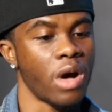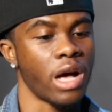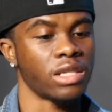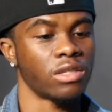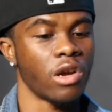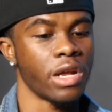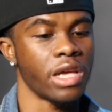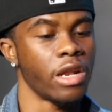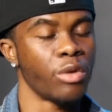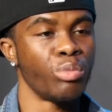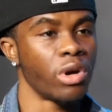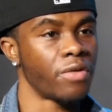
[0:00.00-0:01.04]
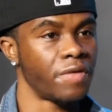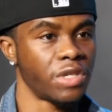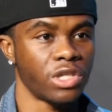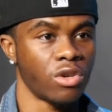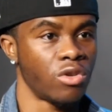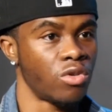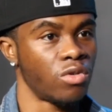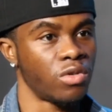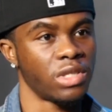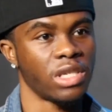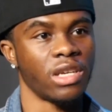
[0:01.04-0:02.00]
I started getting booked for
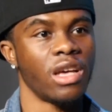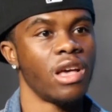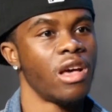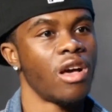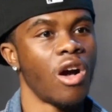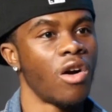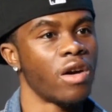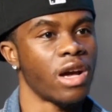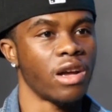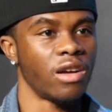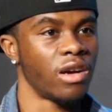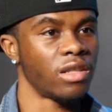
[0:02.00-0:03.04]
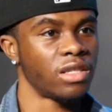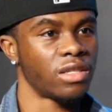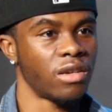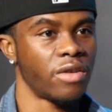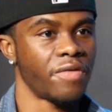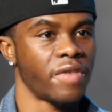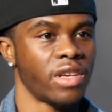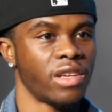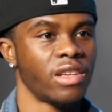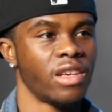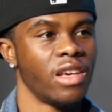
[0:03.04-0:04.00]
shows and all kind of other stuff.
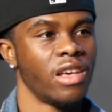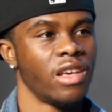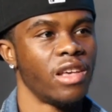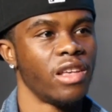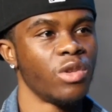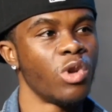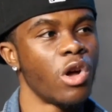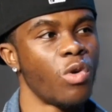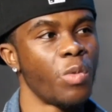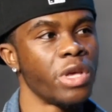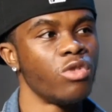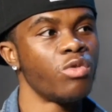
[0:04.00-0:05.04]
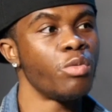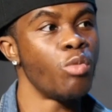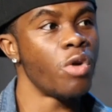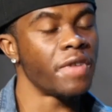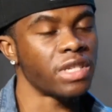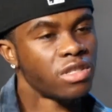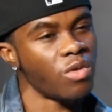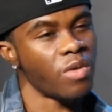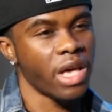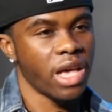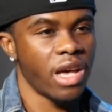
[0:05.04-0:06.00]
And when you moving
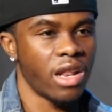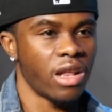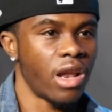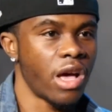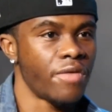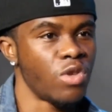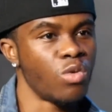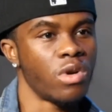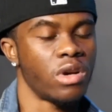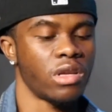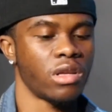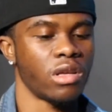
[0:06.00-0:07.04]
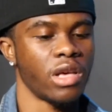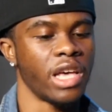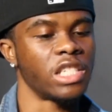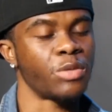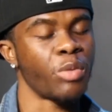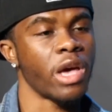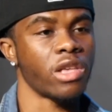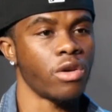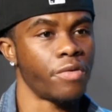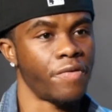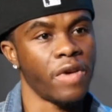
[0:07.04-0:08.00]
so ahead in life, you would expect
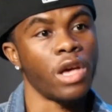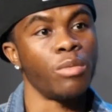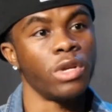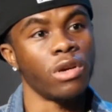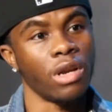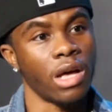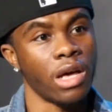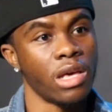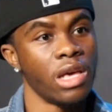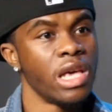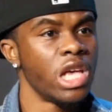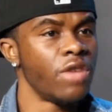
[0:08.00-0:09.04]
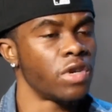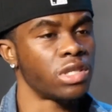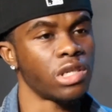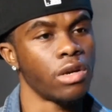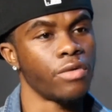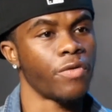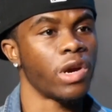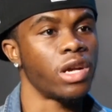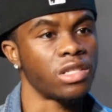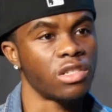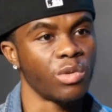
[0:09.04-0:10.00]
your family or like even certain
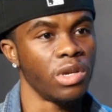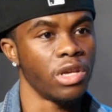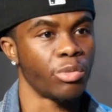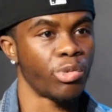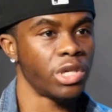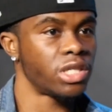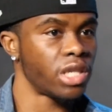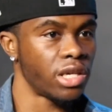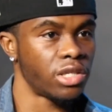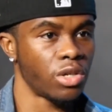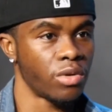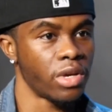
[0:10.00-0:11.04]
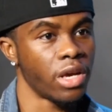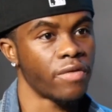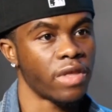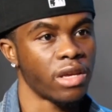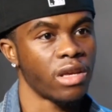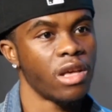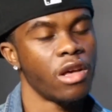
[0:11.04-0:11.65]
friends to really appreciate your gifting.